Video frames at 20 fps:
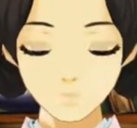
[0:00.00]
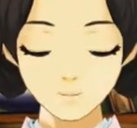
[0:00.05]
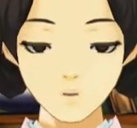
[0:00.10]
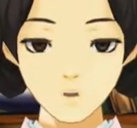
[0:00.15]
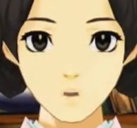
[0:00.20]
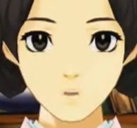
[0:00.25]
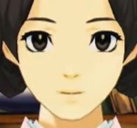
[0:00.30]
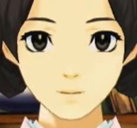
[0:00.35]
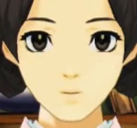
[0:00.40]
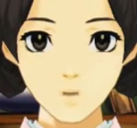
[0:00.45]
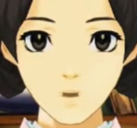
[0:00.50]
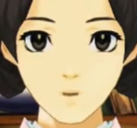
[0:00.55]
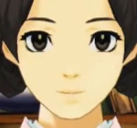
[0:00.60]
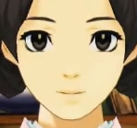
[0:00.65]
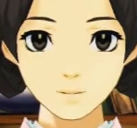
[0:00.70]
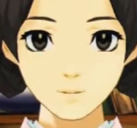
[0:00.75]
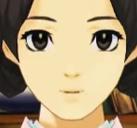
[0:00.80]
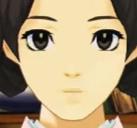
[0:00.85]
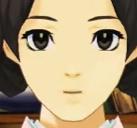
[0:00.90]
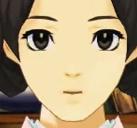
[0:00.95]
Pleased to meet you,
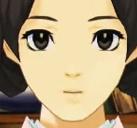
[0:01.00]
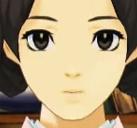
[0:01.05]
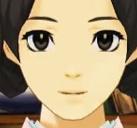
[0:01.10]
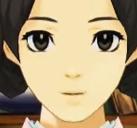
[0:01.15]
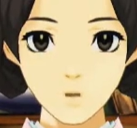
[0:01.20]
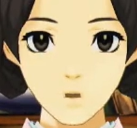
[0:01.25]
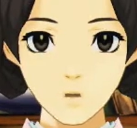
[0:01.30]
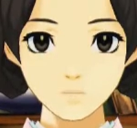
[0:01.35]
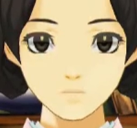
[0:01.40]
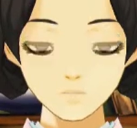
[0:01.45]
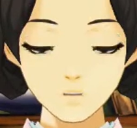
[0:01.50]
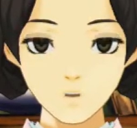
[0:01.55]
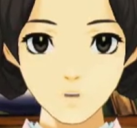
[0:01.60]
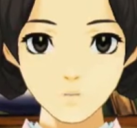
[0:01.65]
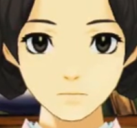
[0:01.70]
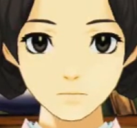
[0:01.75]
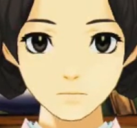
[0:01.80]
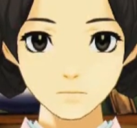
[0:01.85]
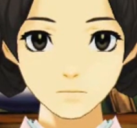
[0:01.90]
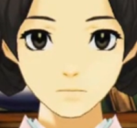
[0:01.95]
sir. This is
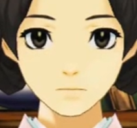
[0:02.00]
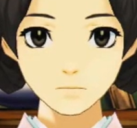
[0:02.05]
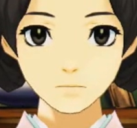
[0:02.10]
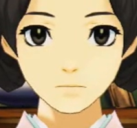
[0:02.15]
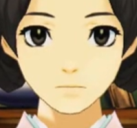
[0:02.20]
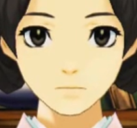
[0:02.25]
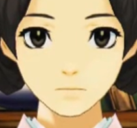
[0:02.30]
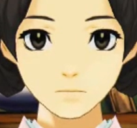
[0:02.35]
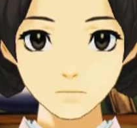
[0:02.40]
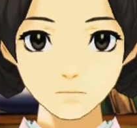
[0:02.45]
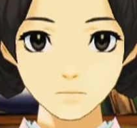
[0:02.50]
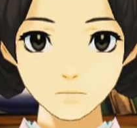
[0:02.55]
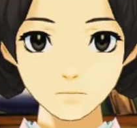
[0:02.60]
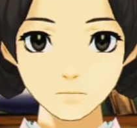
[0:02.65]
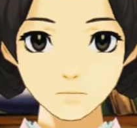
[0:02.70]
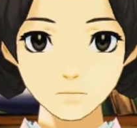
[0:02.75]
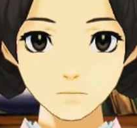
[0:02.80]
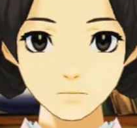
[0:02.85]
Ryunosuke Naruhodo.